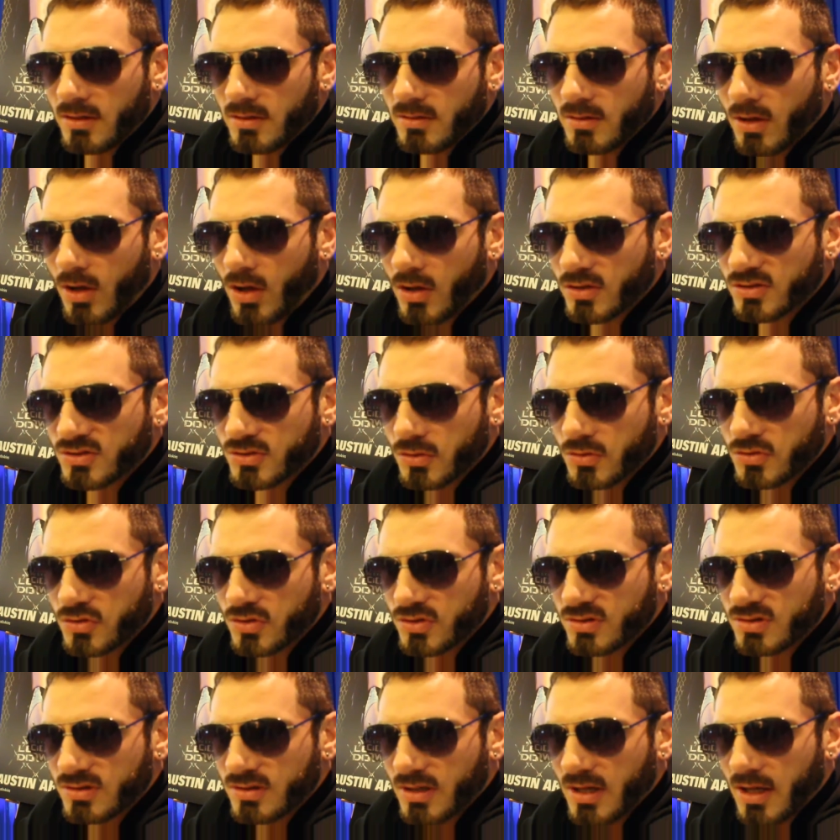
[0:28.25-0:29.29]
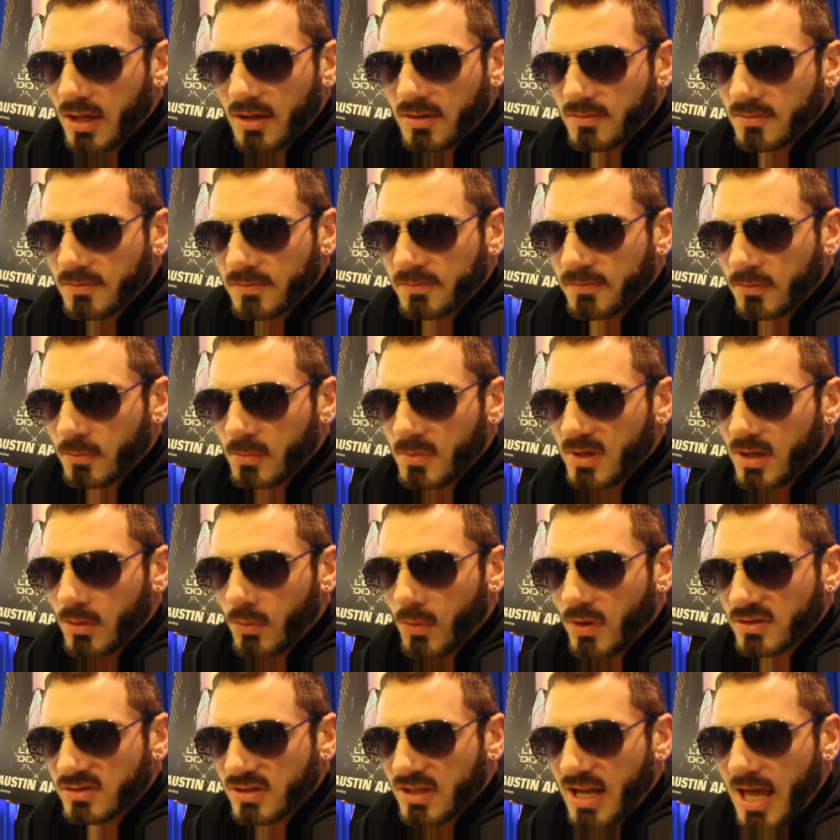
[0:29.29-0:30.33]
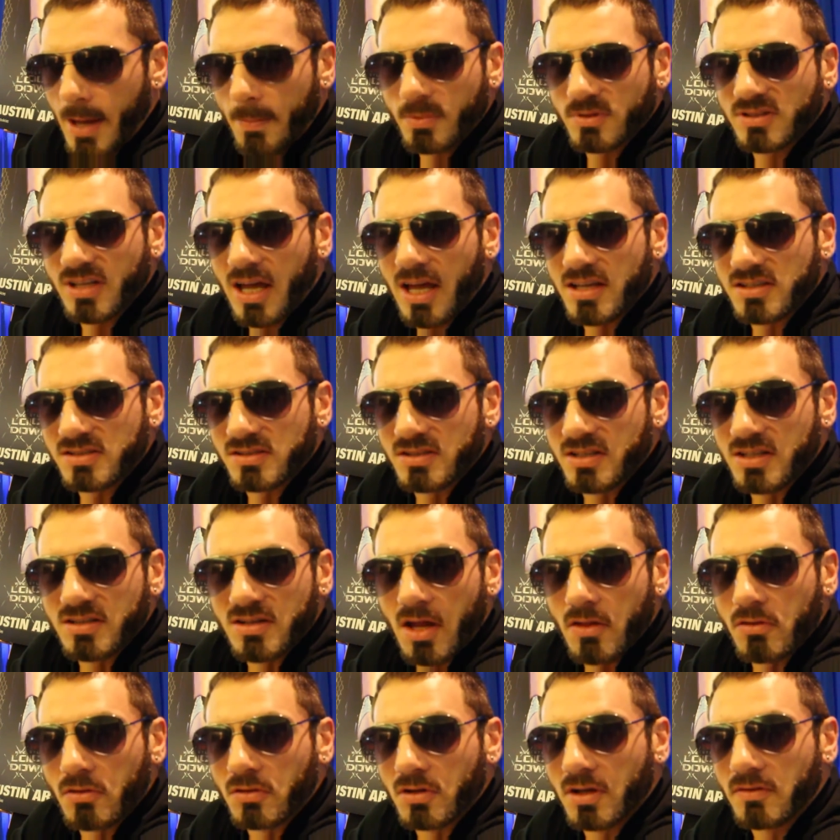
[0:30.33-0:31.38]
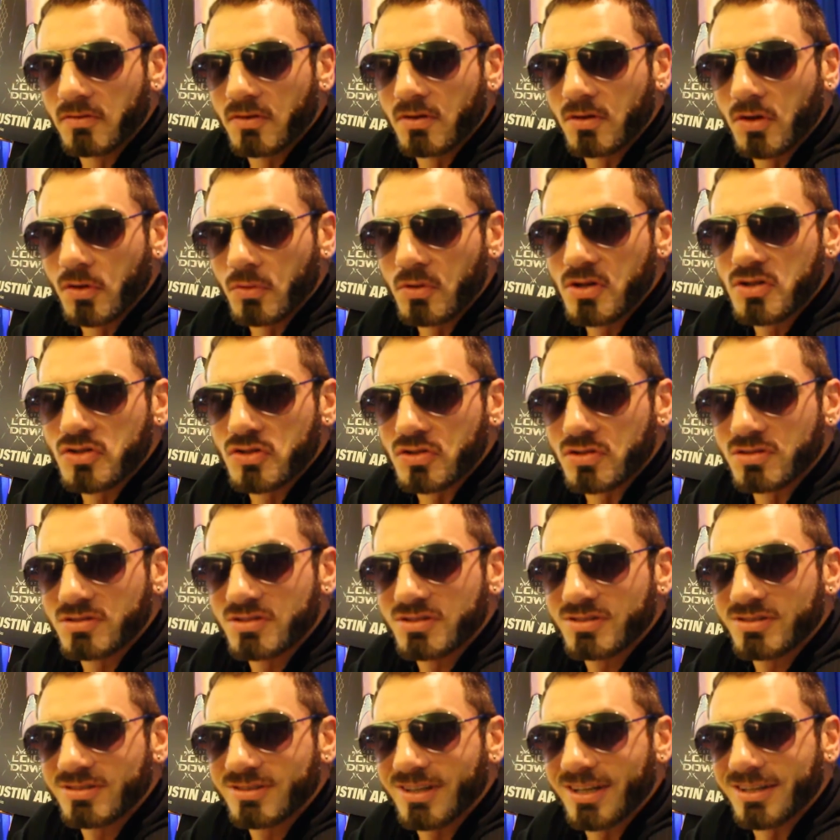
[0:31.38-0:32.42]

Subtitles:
also just for me it wasn't appetizing eating other living creatures,